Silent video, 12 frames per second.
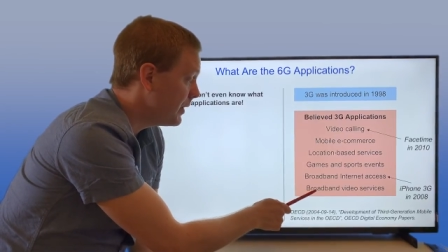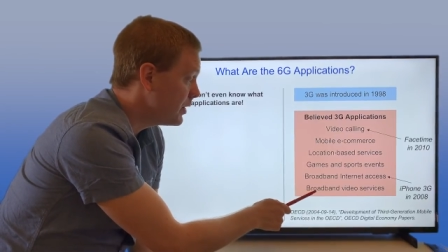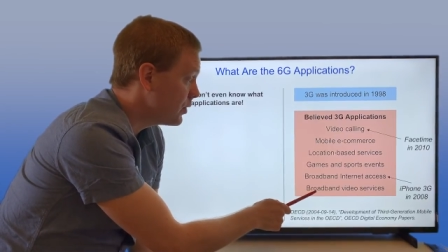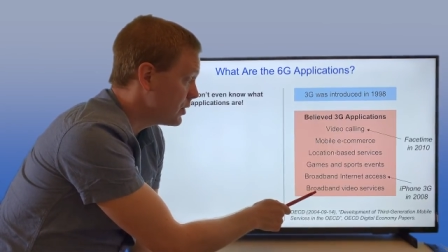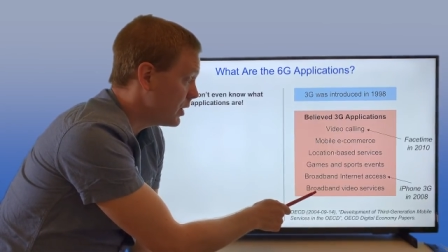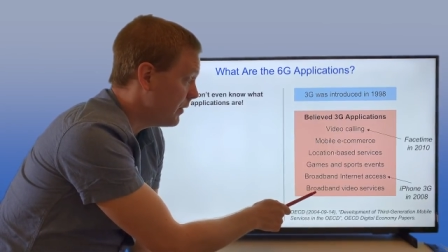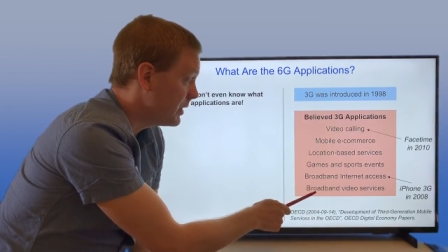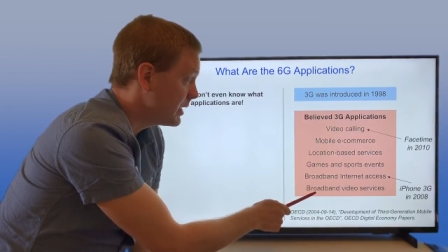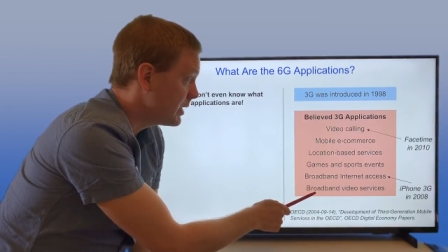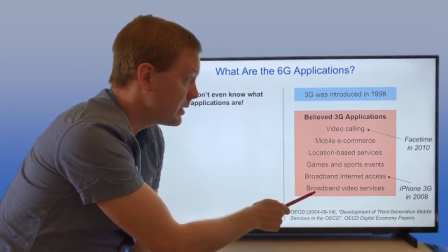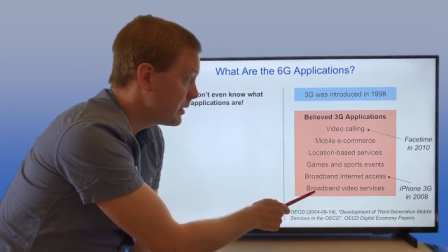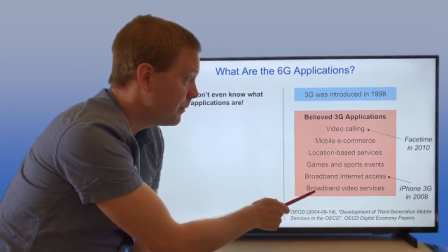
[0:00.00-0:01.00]
video
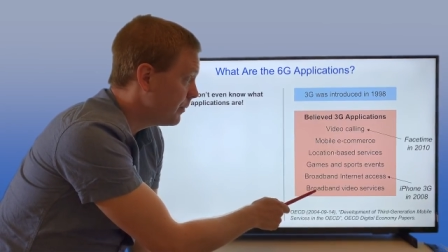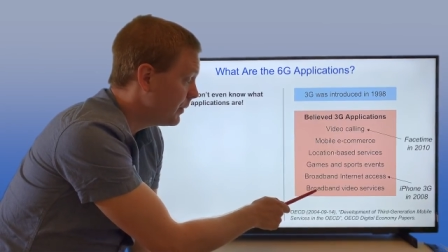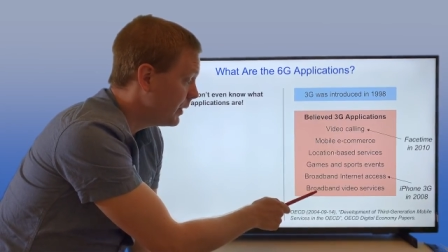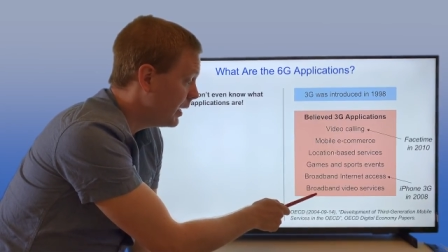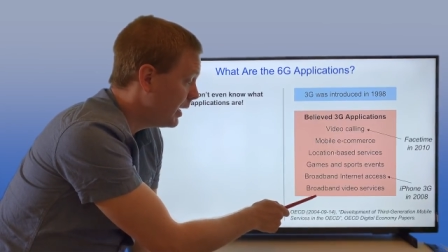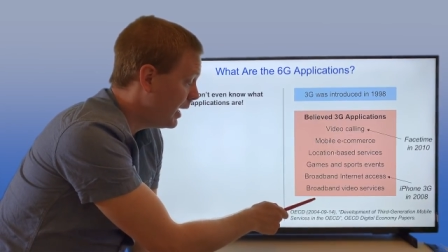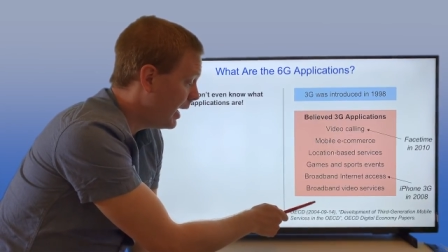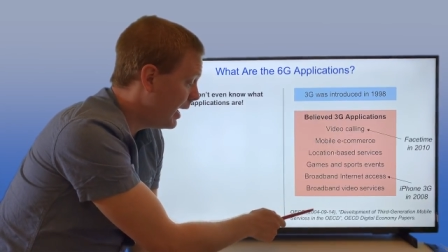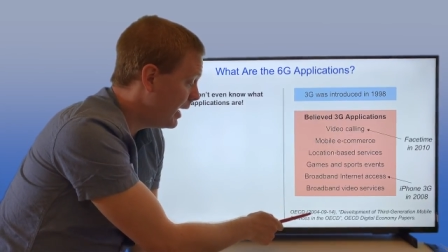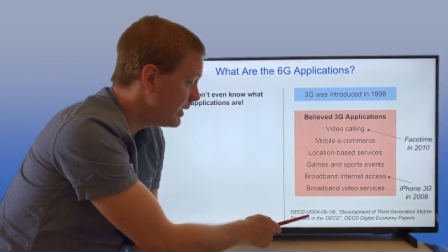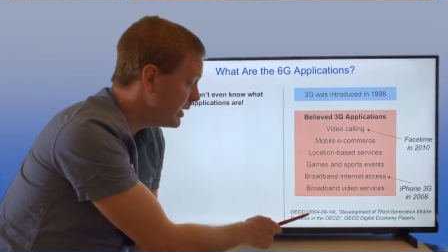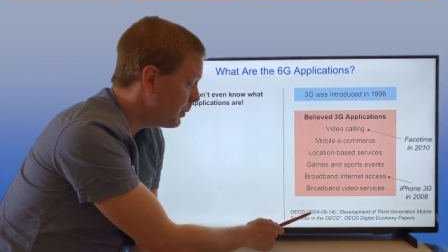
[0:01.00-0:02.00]
services.
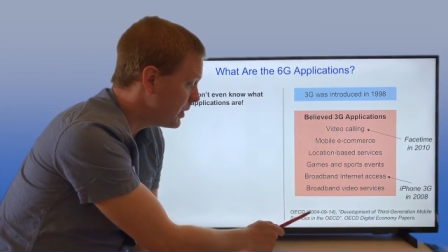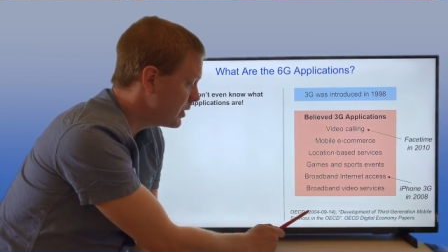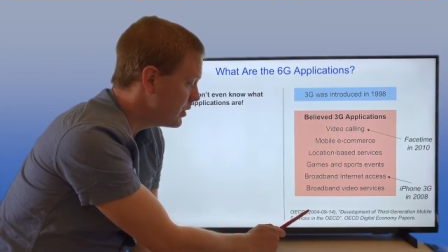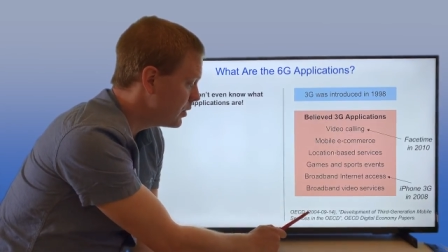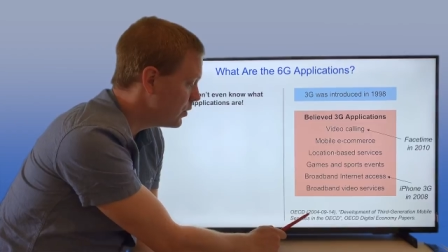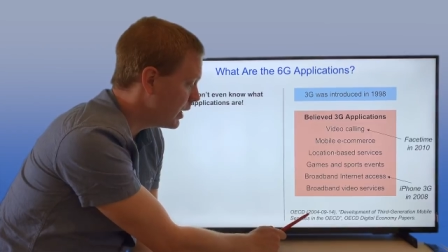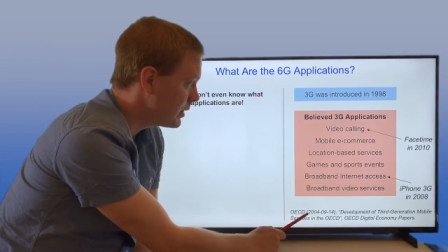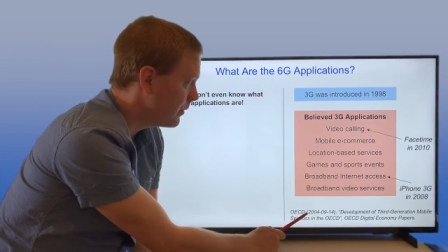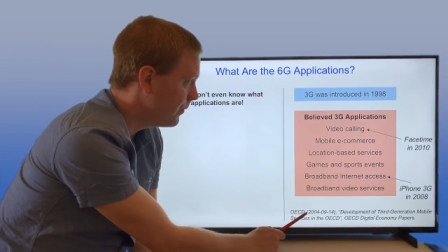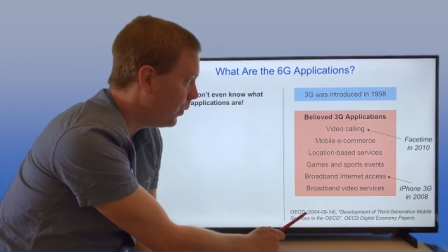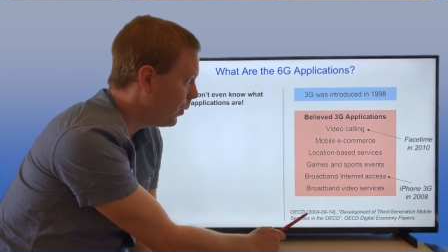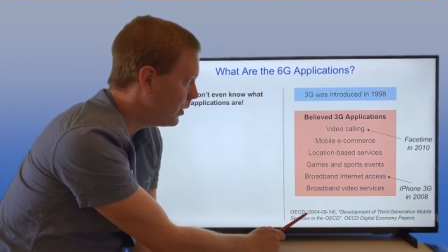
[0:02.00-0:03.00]
And this was in
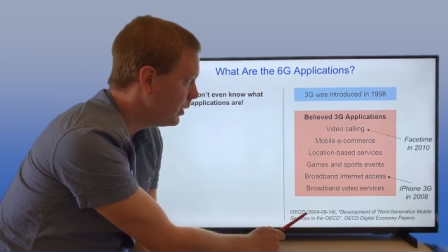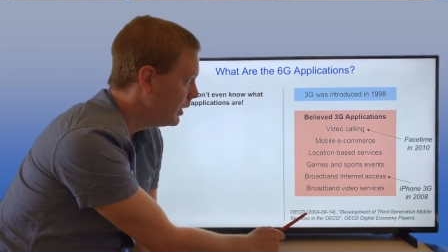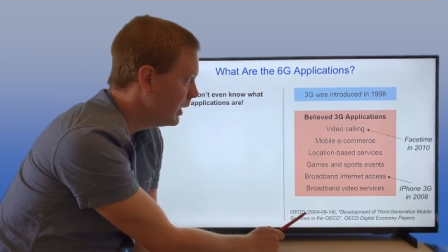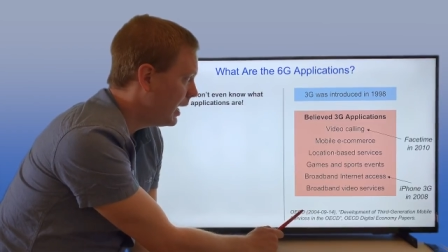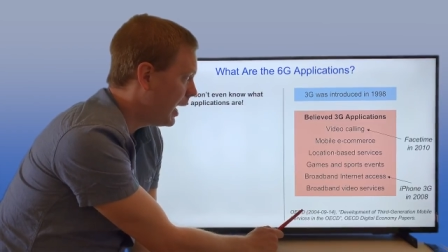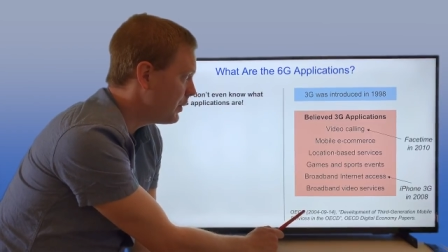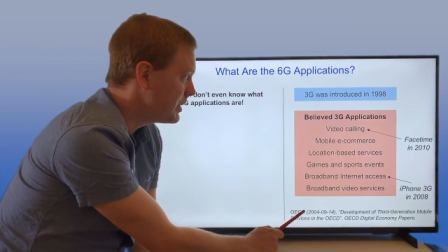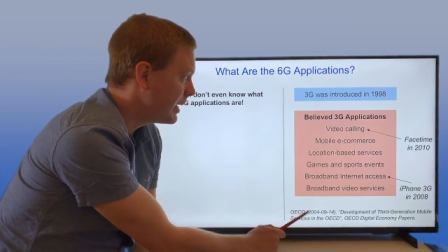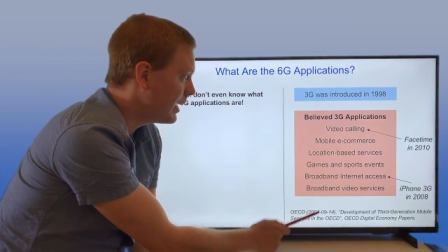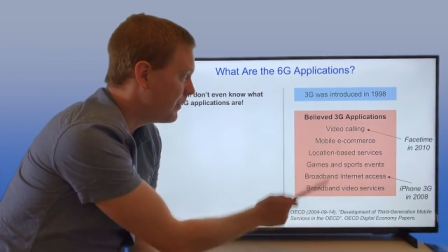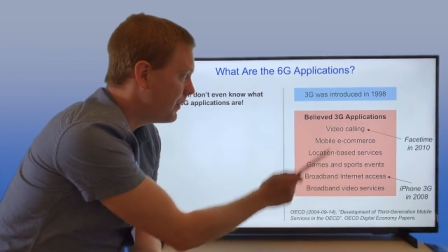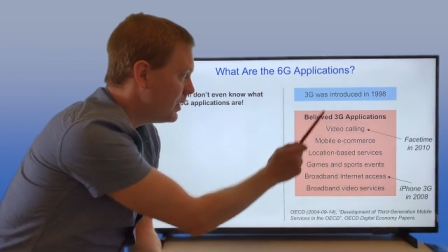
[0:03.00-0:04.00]
2004. I would
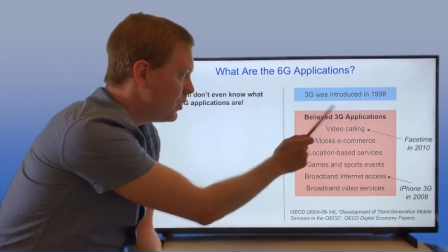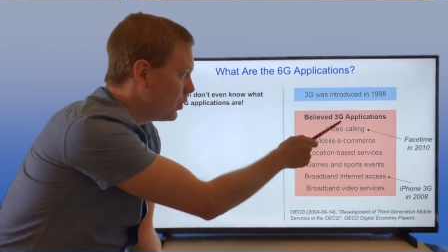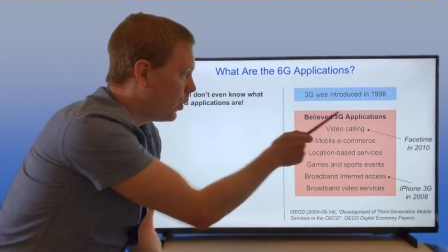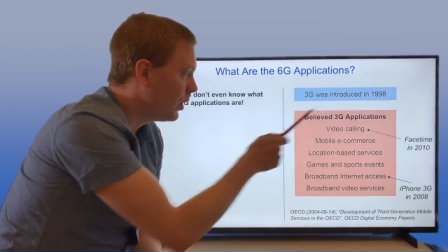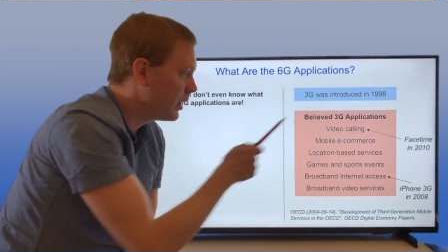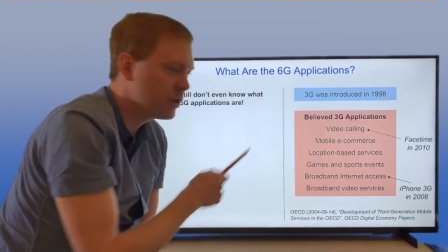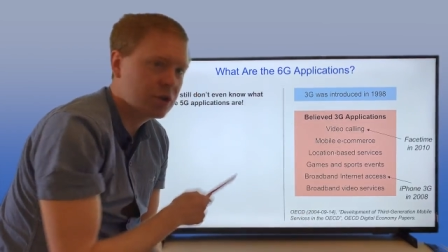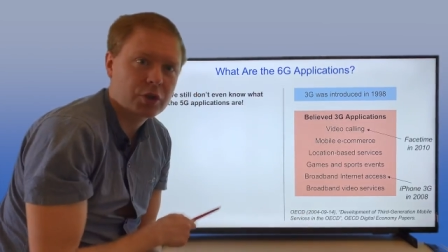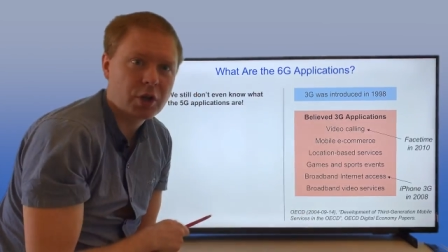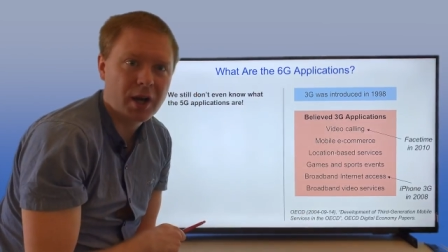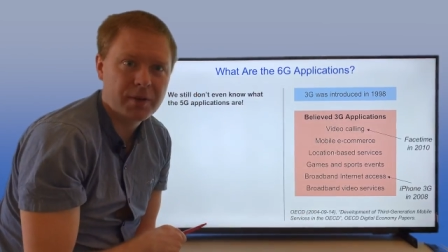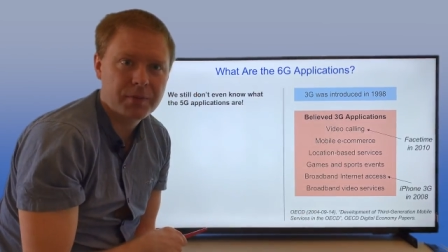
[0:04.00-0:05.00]
say that video calling
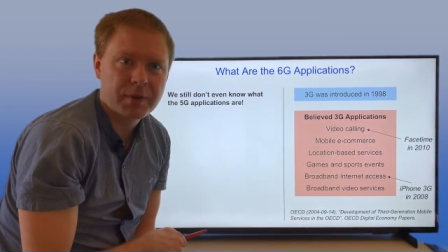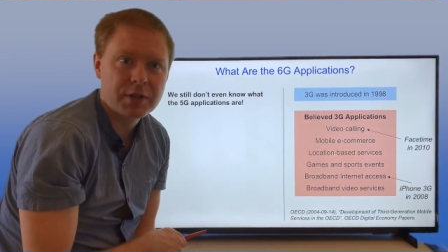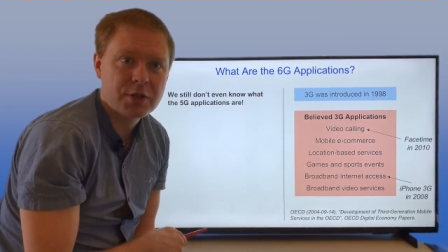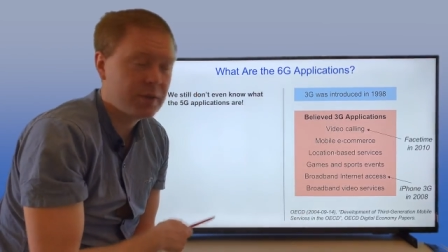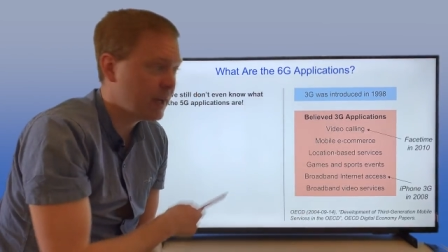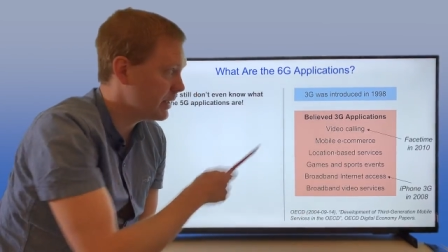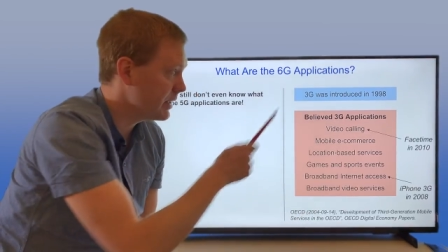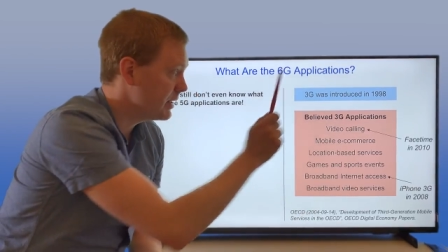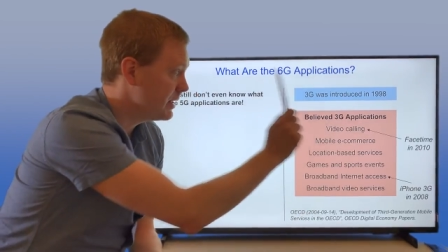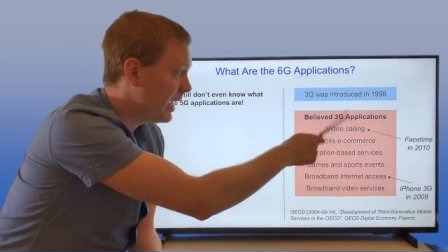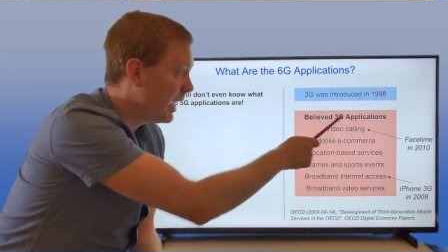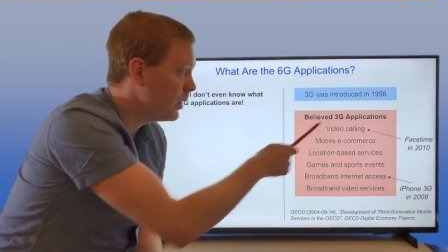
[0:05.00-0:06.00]
took off in
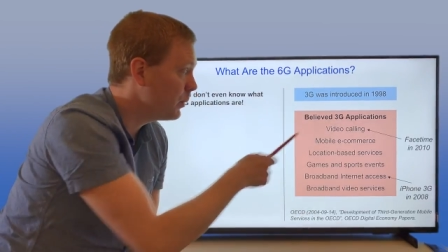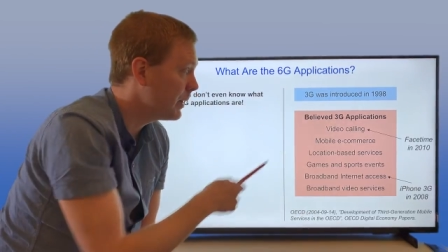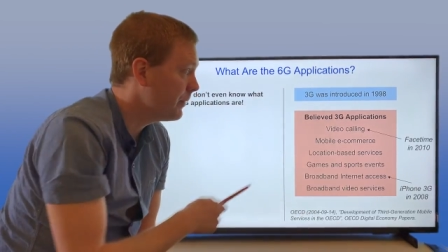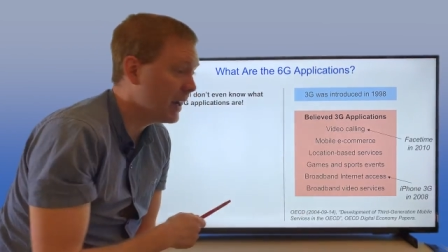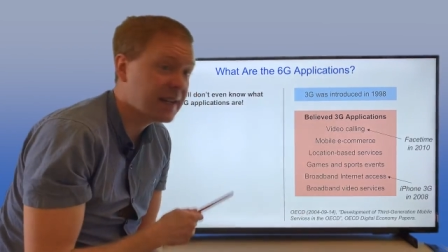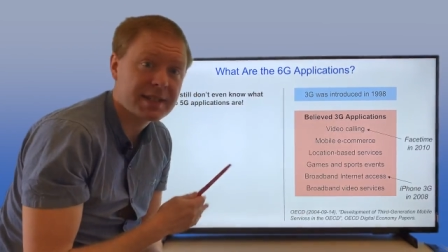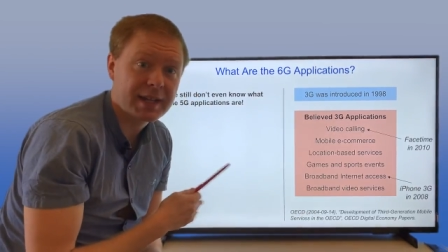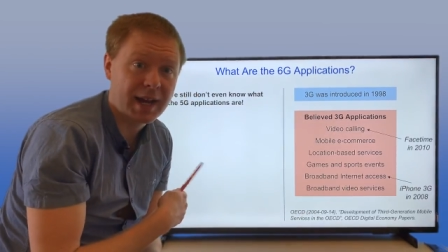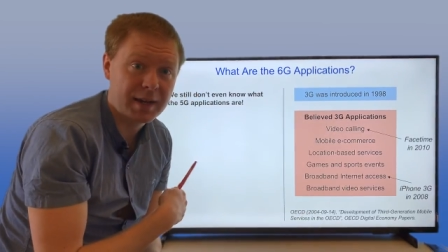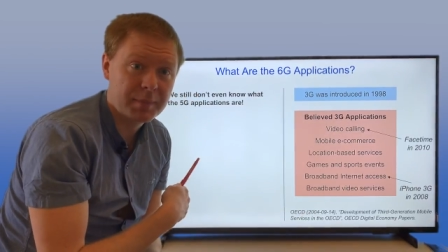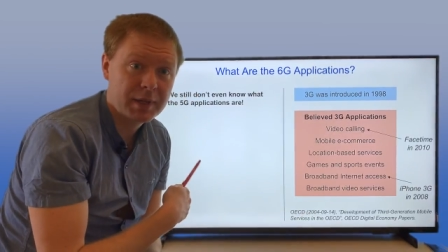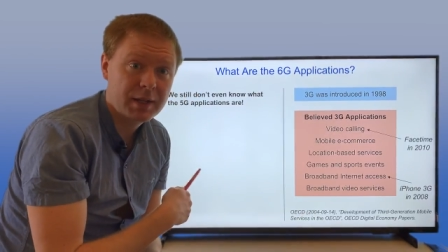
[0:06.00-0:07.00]
2010 with
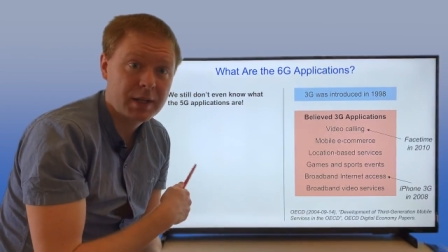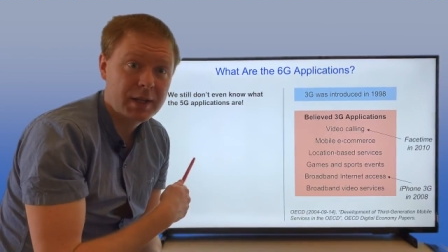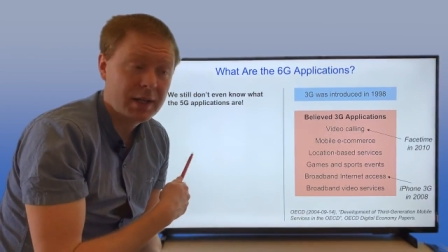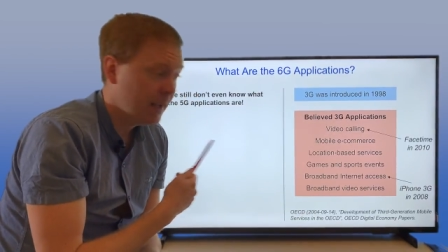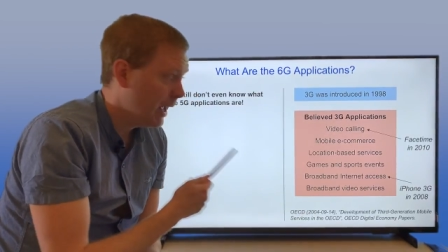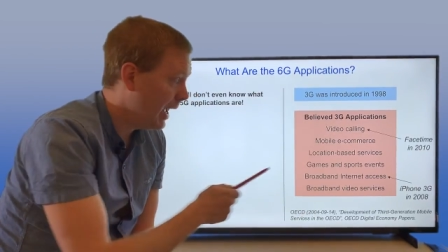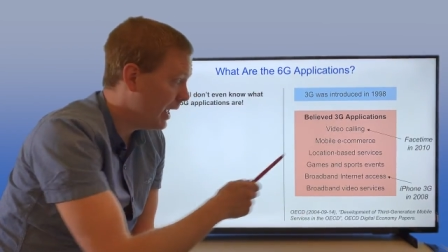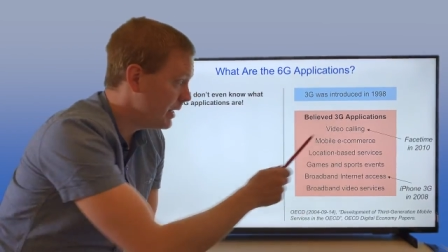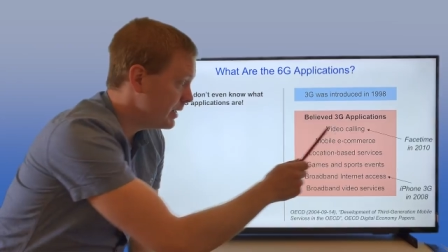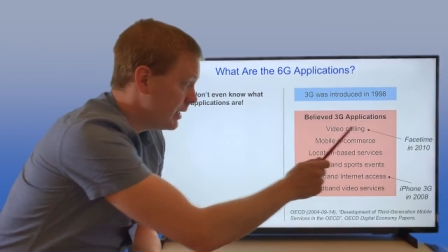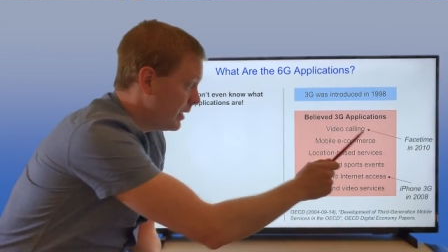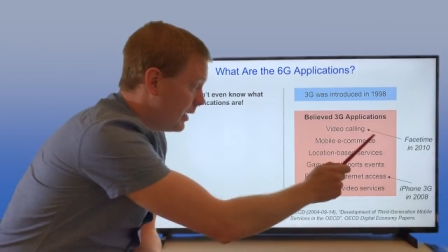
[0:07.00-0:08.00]
FaceTime.
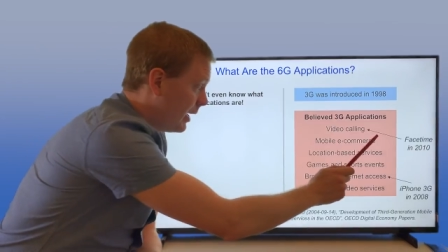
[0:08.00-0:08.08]
And